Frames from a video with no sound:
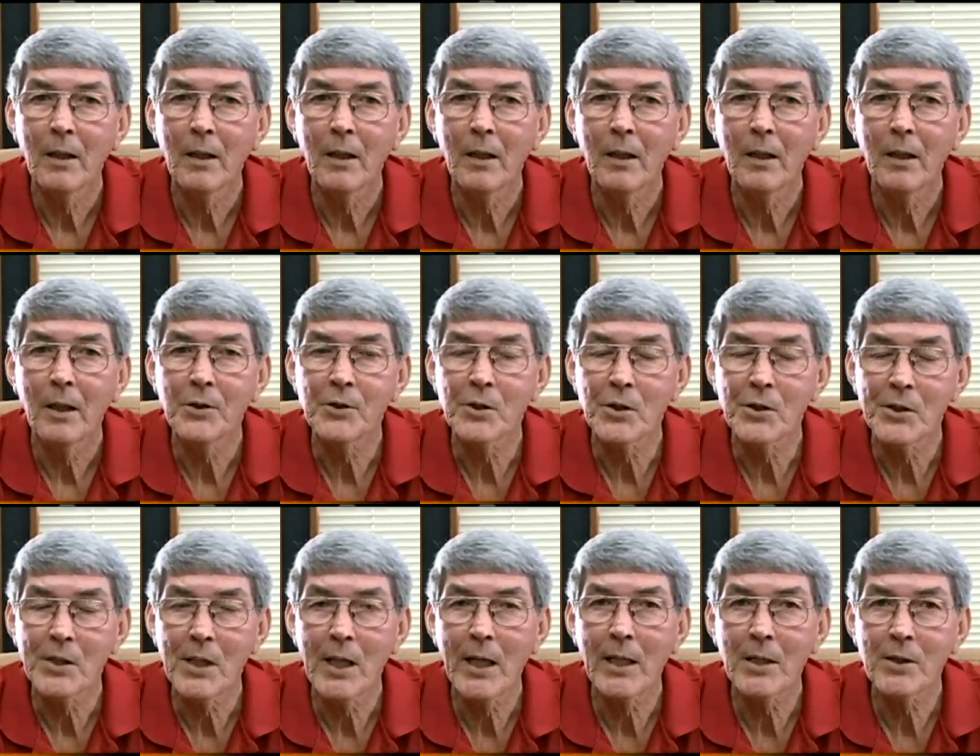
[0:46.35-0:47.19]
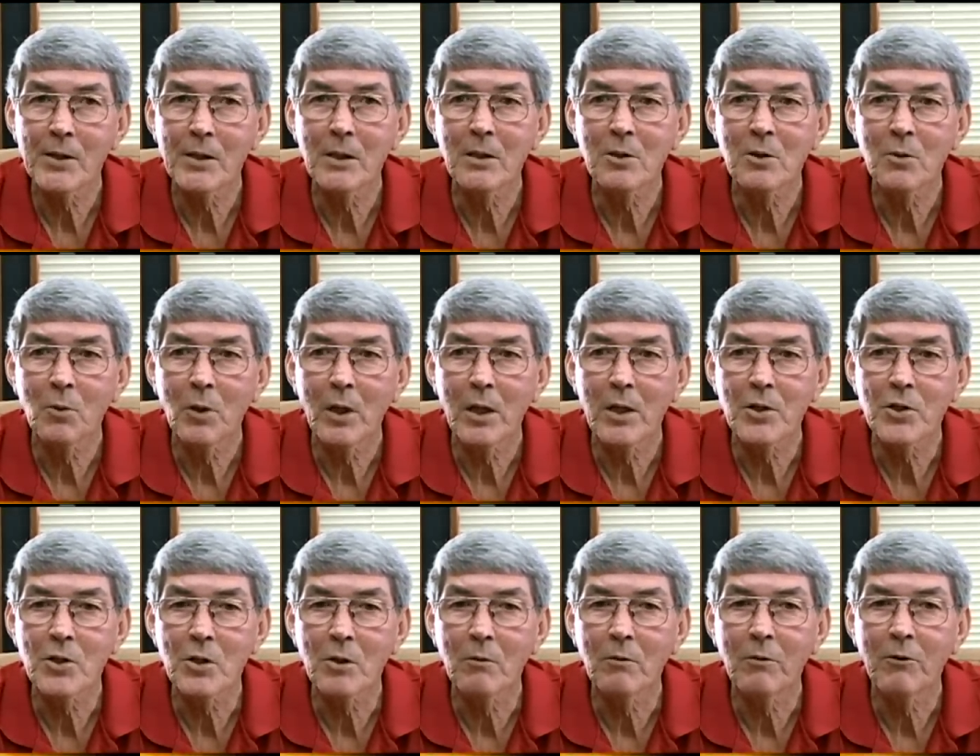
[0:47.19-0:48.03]
it's a sad
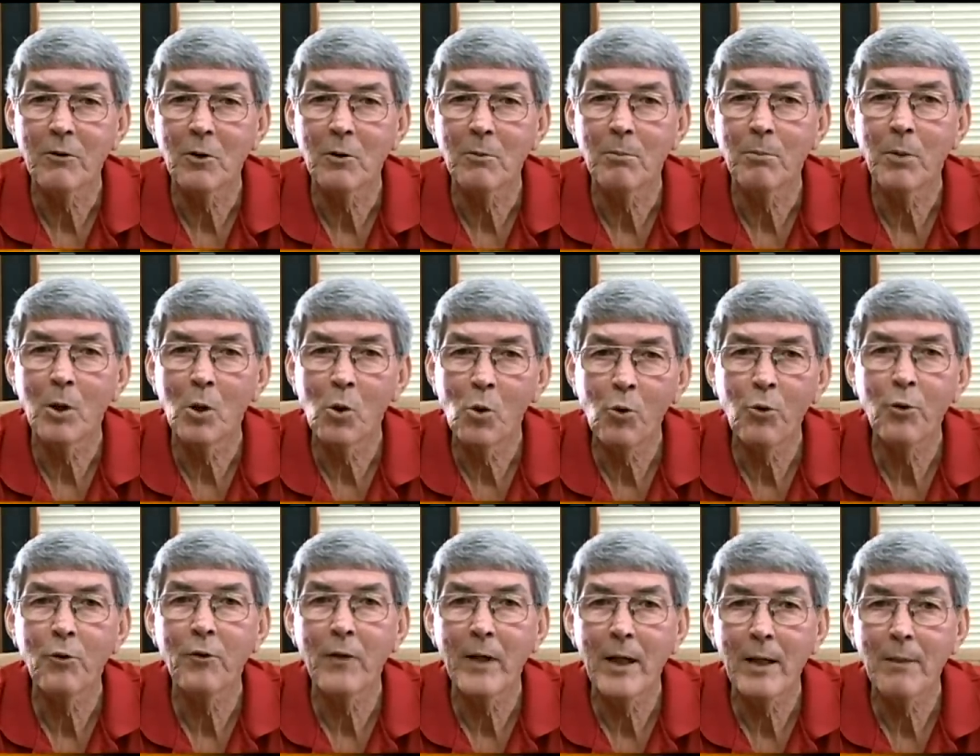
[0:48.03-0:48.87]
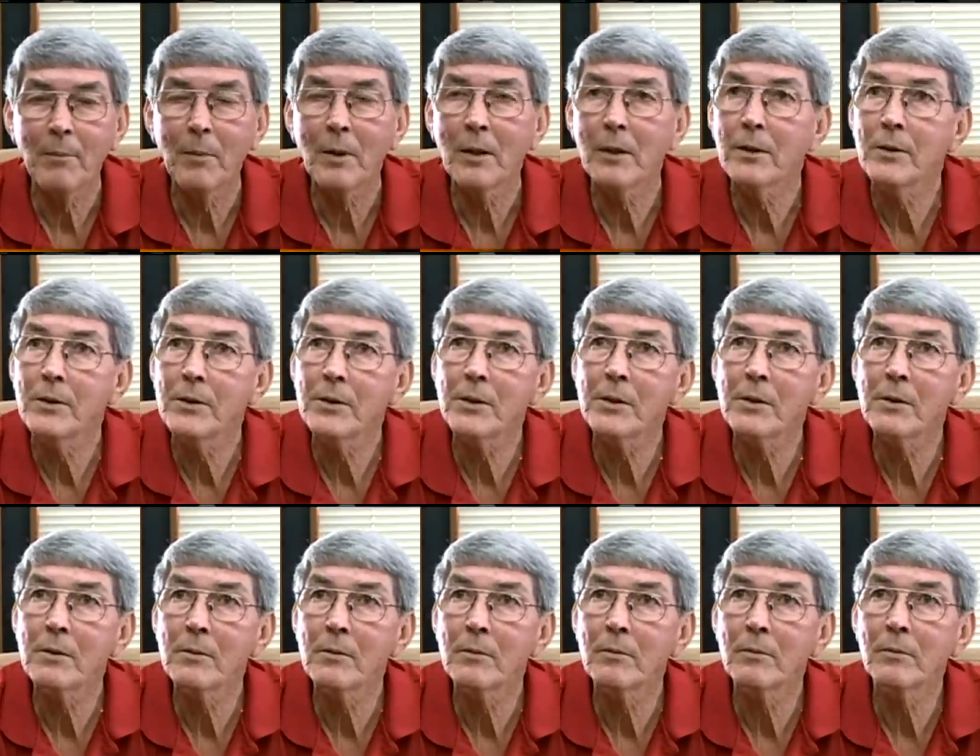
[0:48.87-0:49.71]
situation for both families,
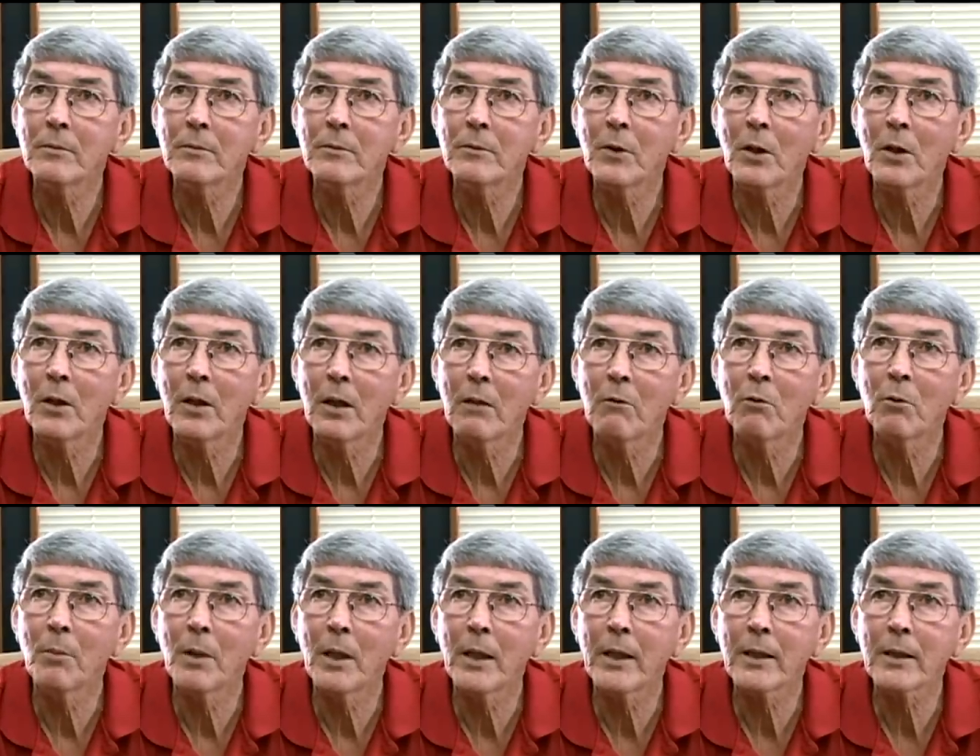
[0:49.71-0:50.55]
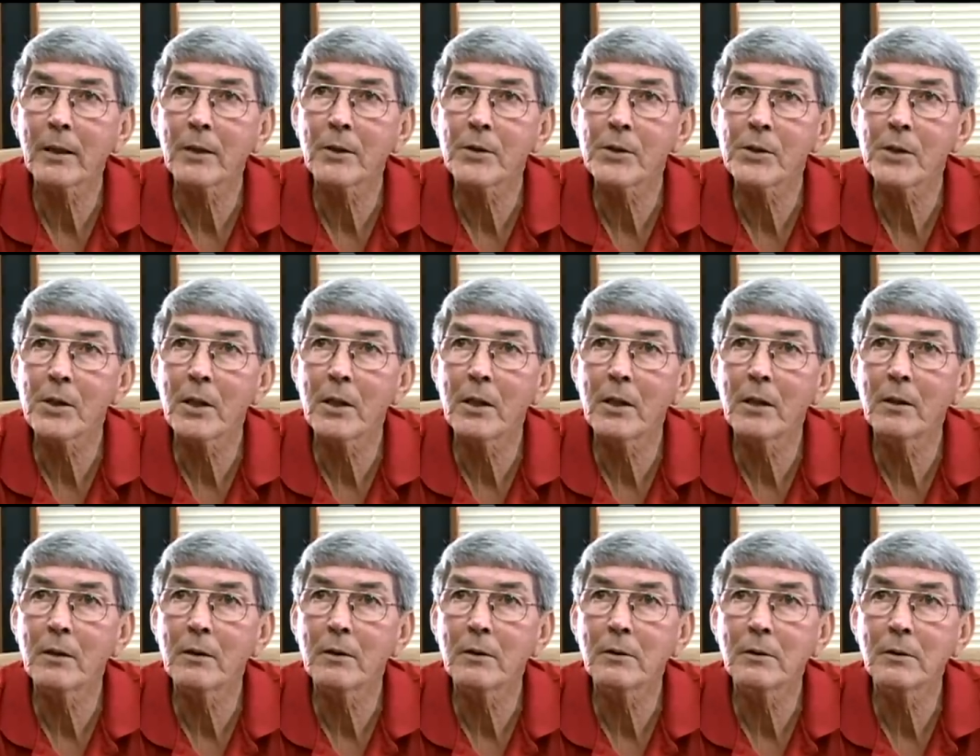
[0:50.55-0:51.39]
for everybody
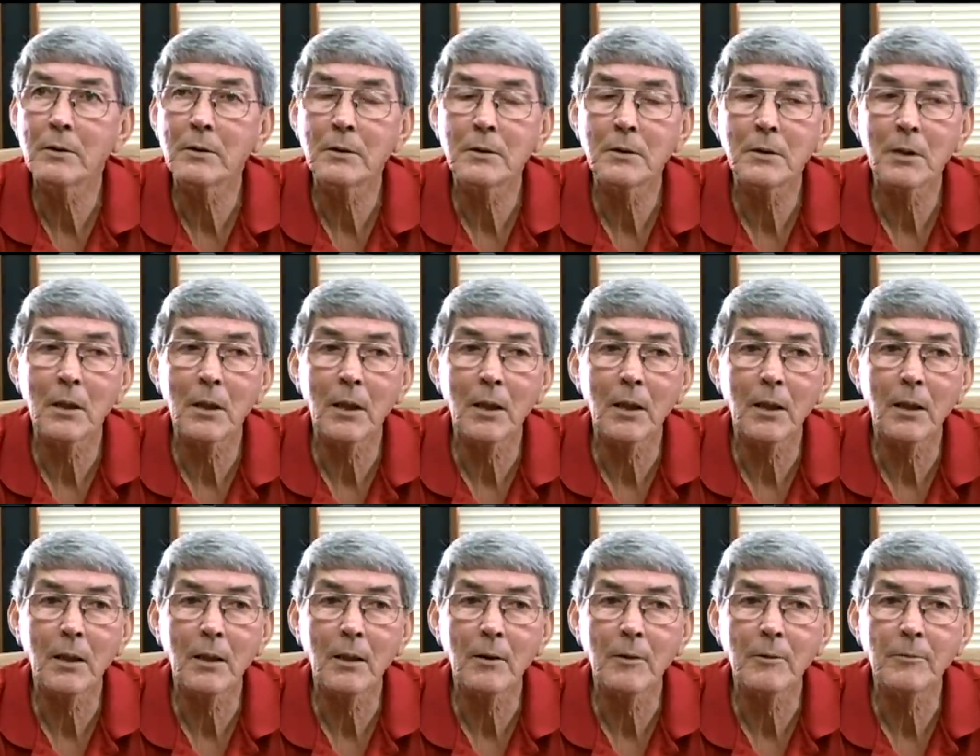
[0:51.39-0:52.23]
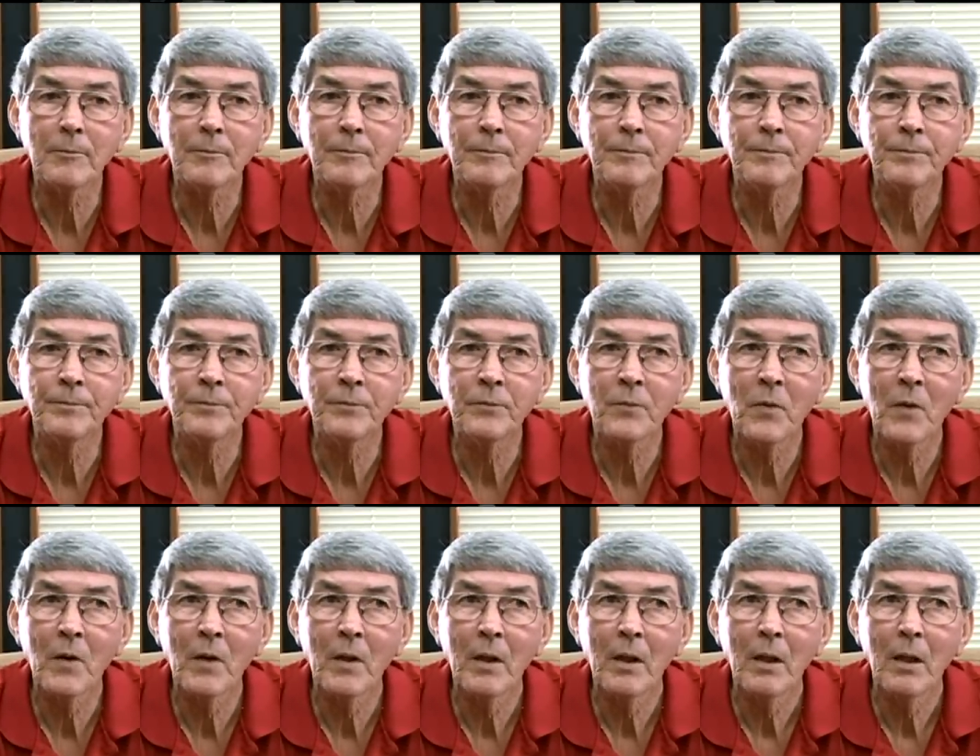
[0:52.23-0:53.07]
concerned. Um,
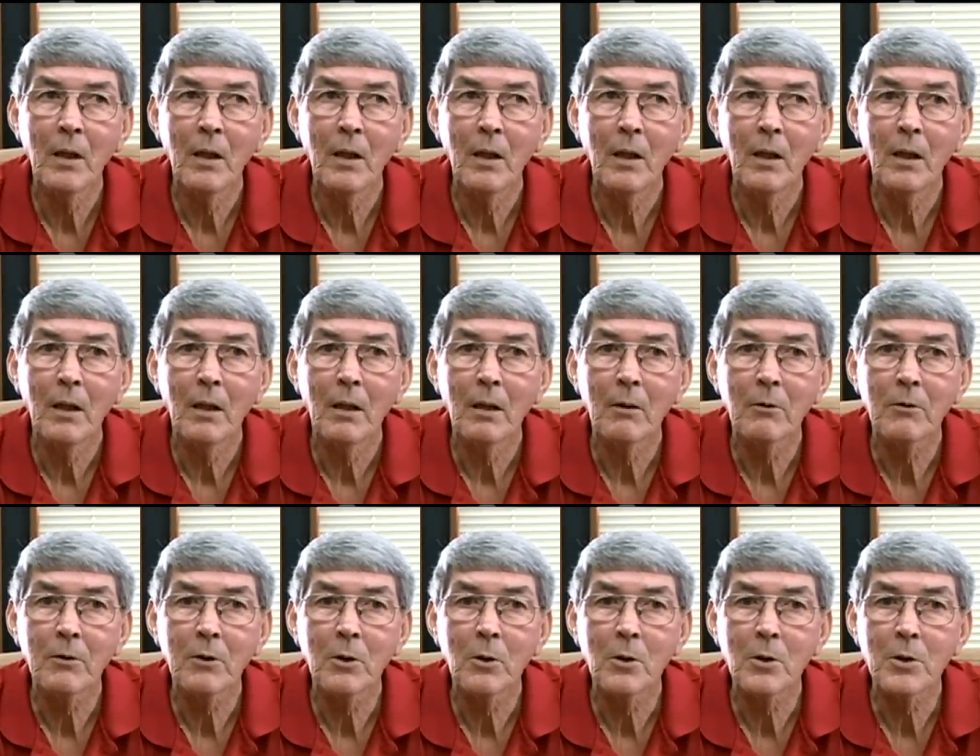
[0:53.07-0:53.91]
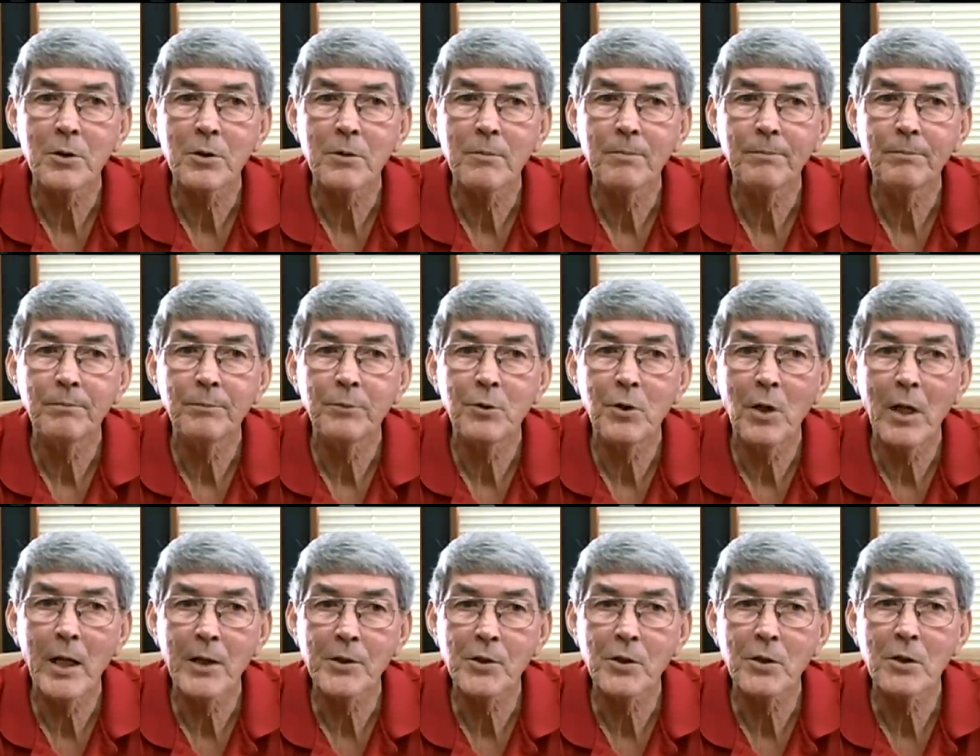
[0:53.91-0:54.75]
of course,
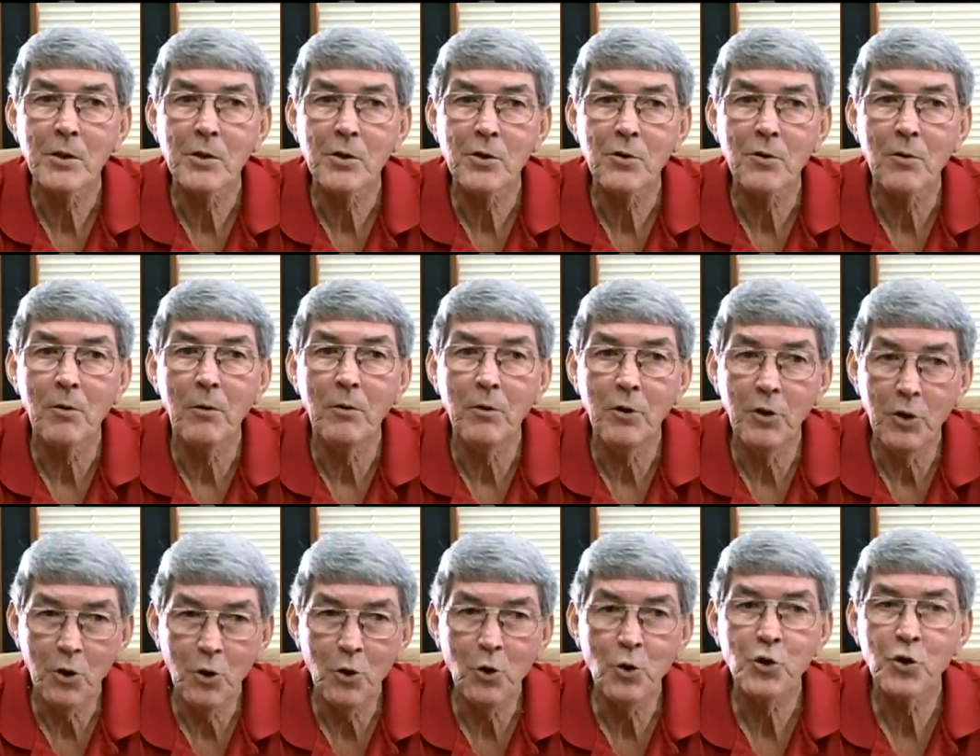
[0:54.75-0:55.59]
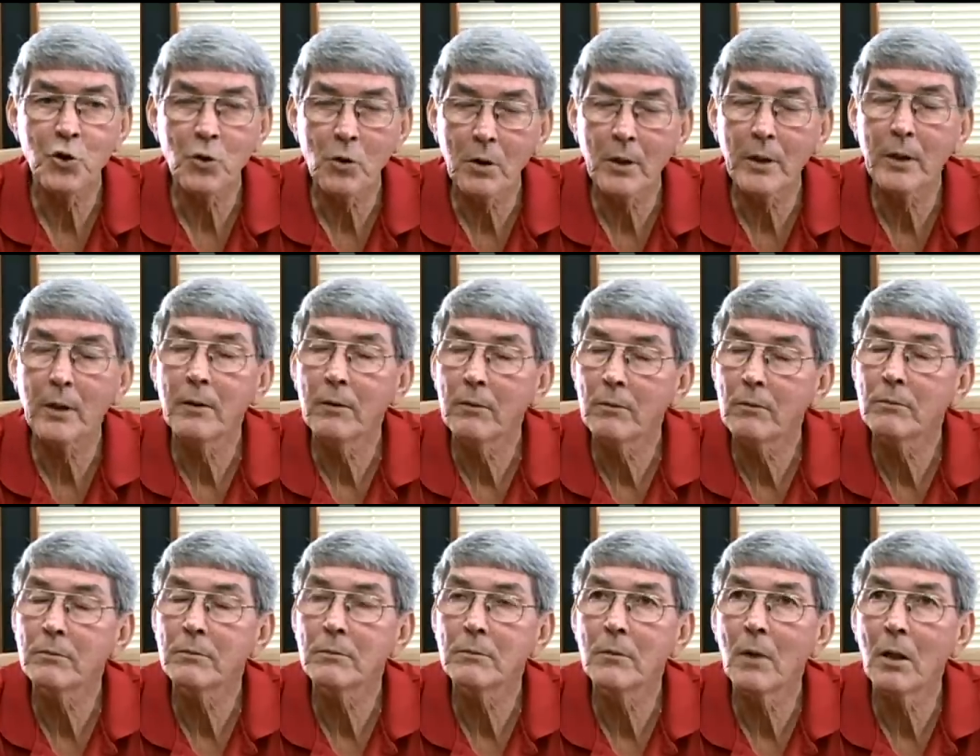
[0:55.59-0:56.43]
tragedies usually
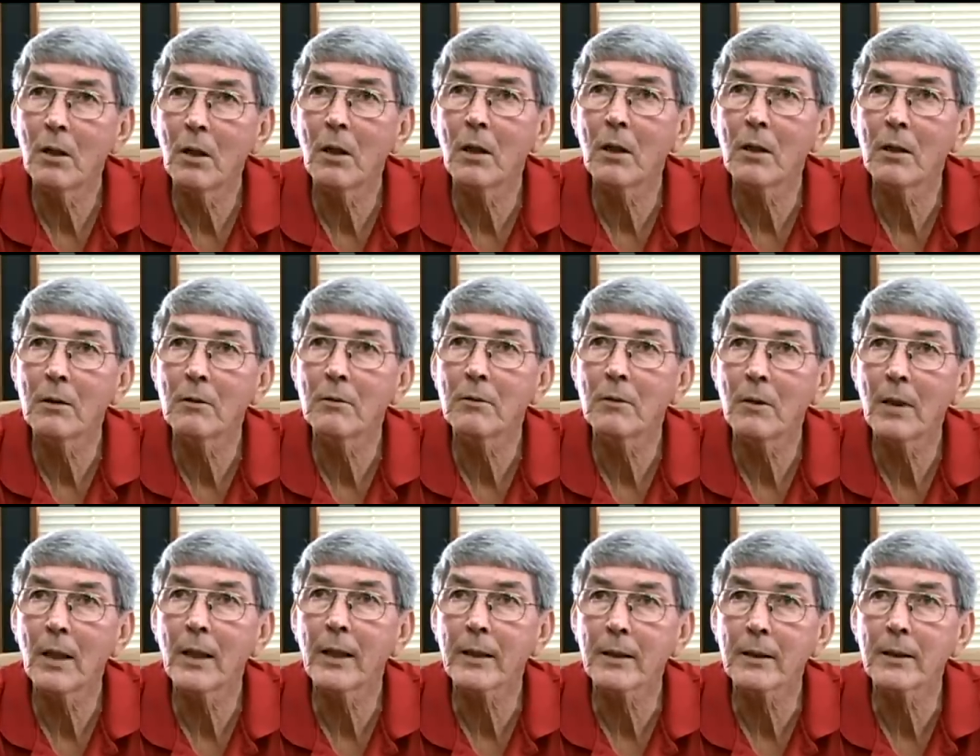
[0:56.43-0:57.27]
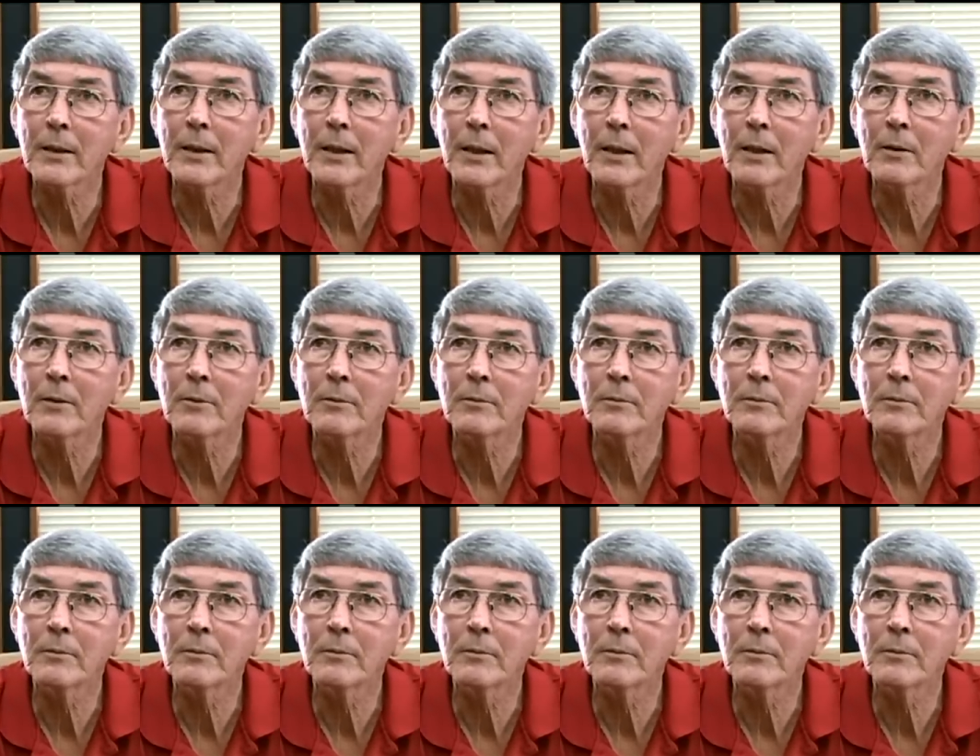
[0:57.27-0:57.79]
are like that.